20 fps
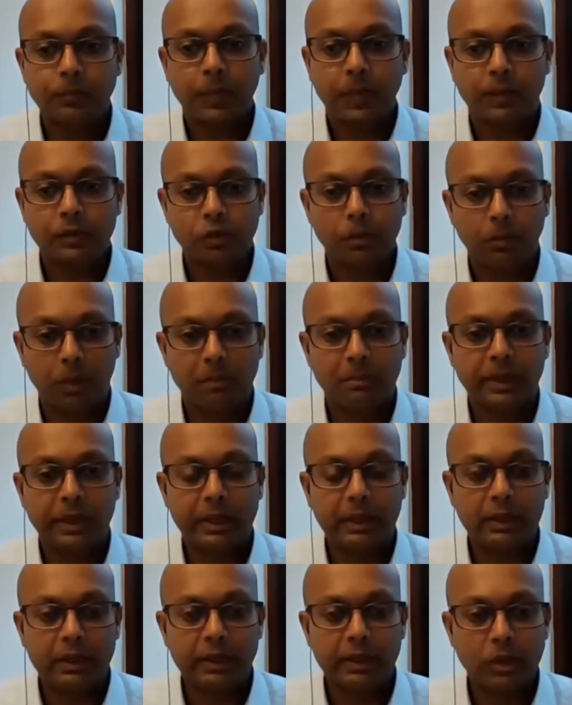So pumping
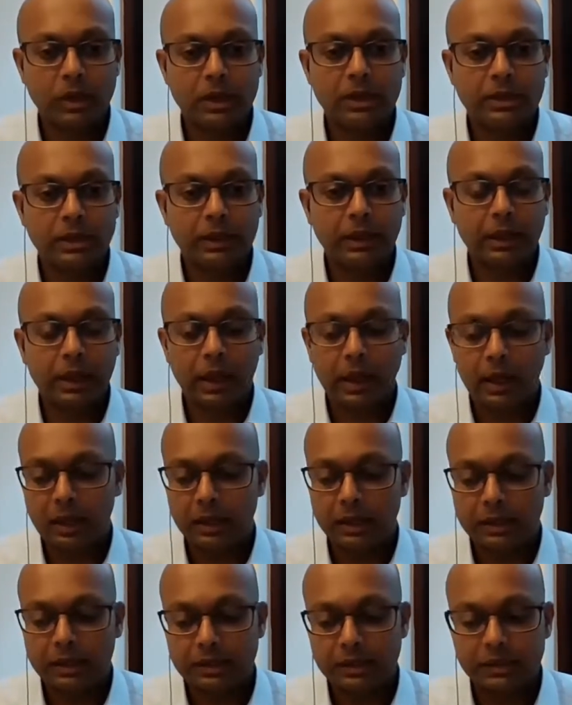in liquidity
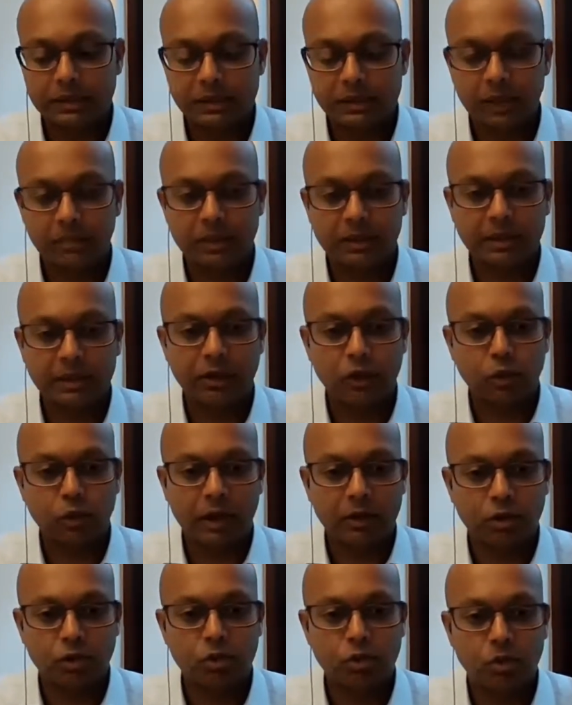is something that you
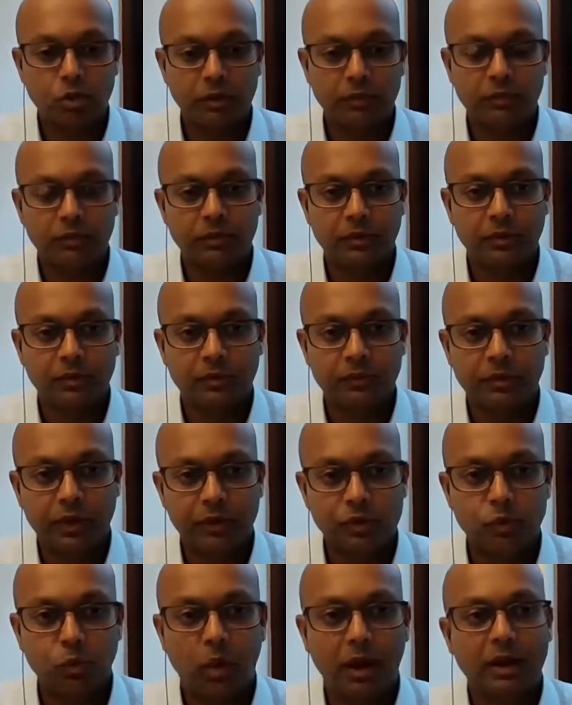had to do. If there
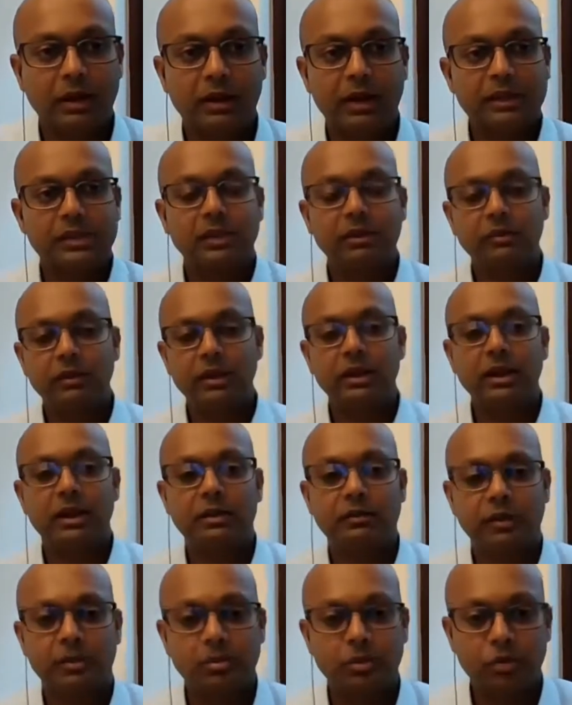was one lesson we
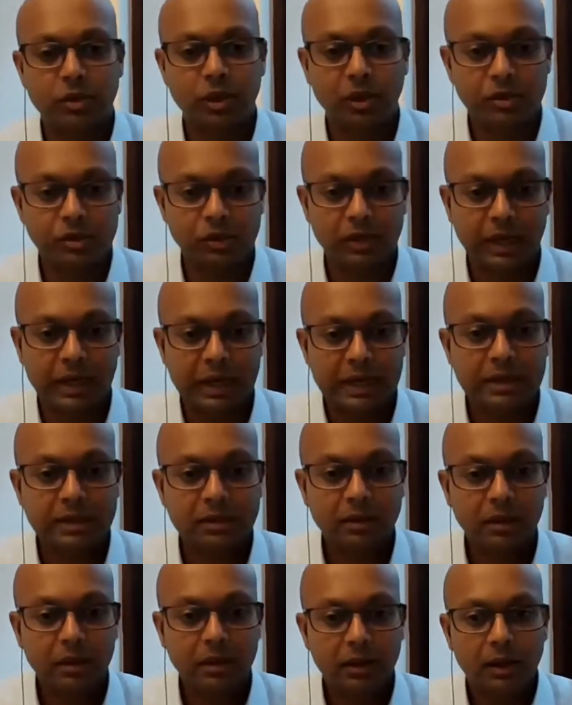learned from
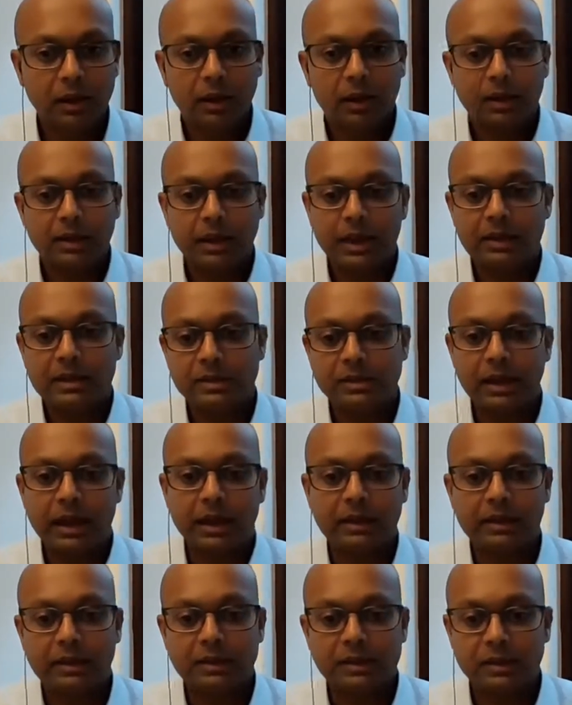2008, that is
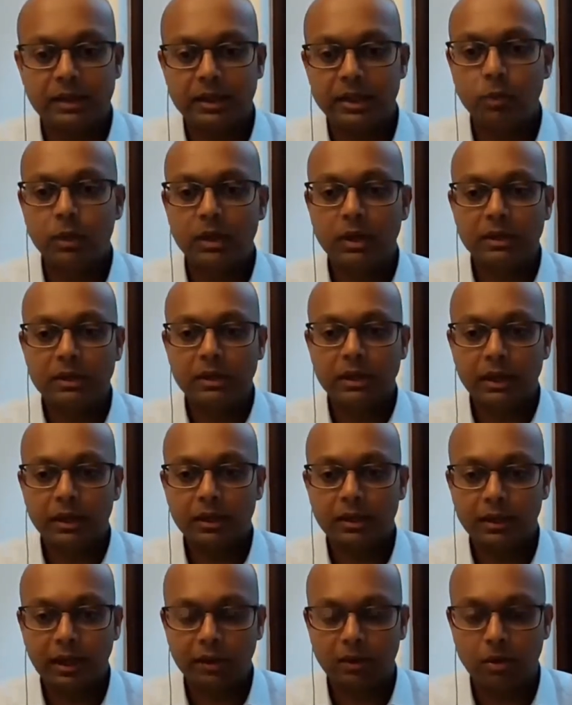that it's liquidity
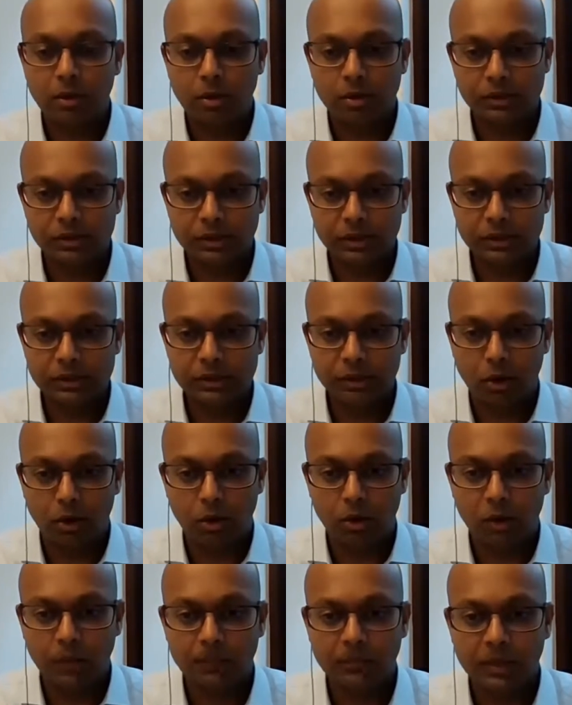that causes,
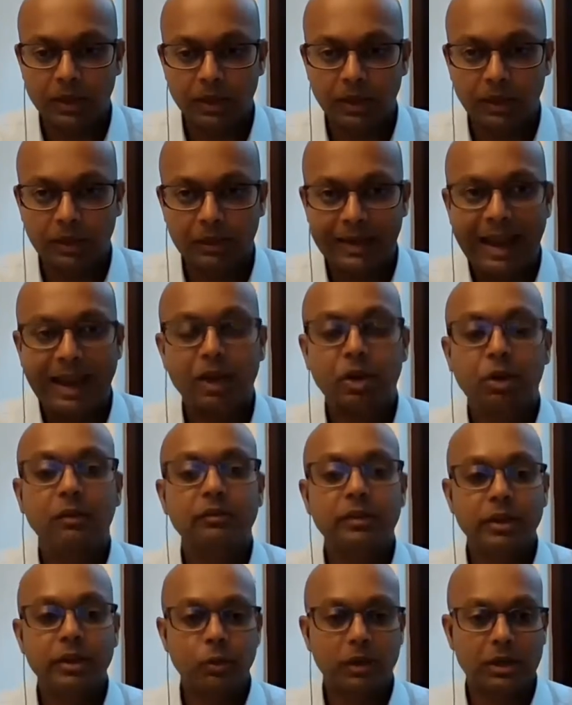or lack of
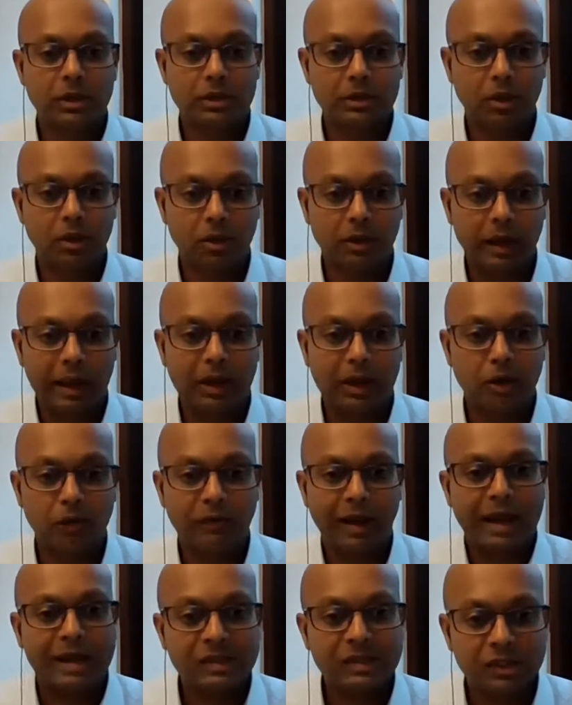liquidity or lack of
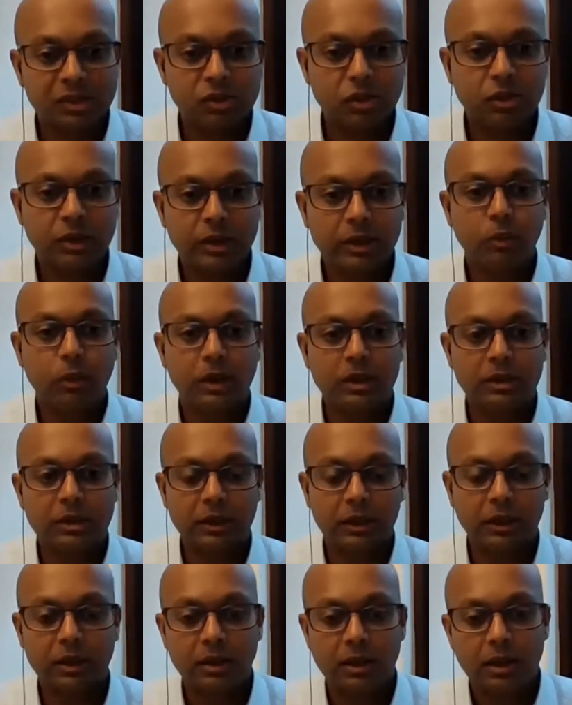access to
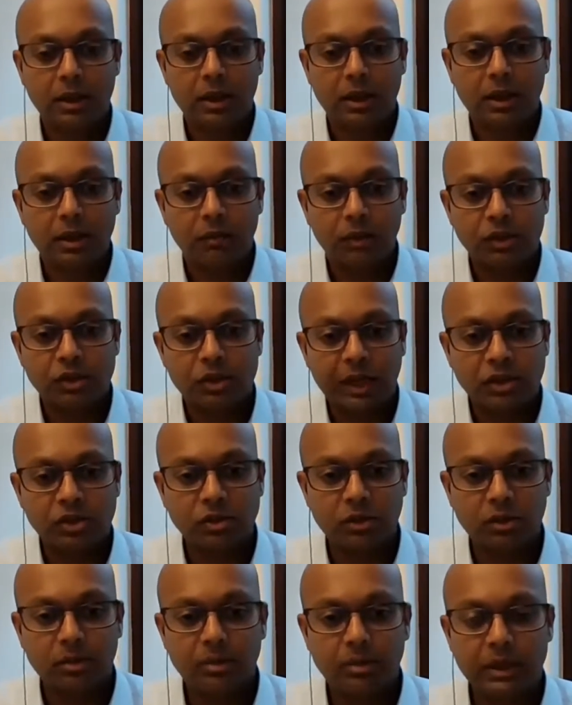liquidity, which
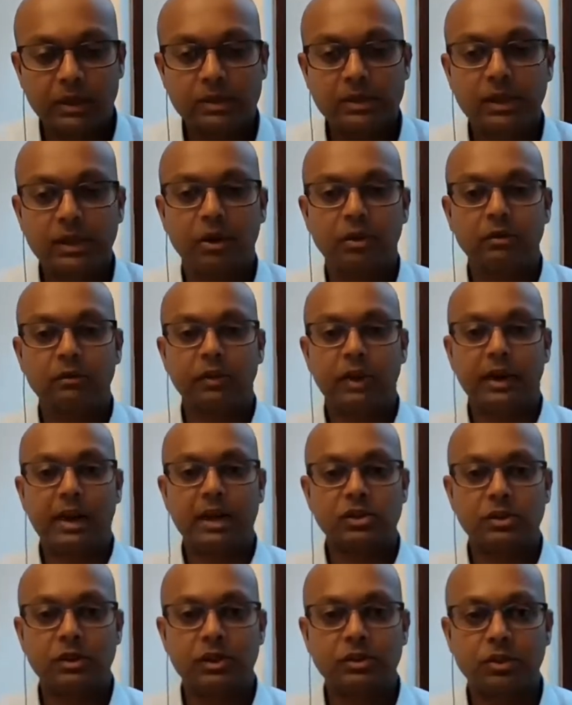actually brings down
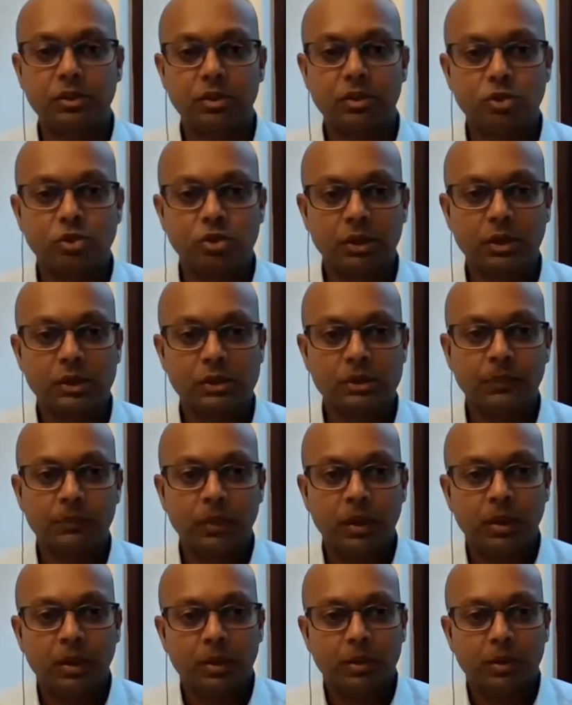financial institutions.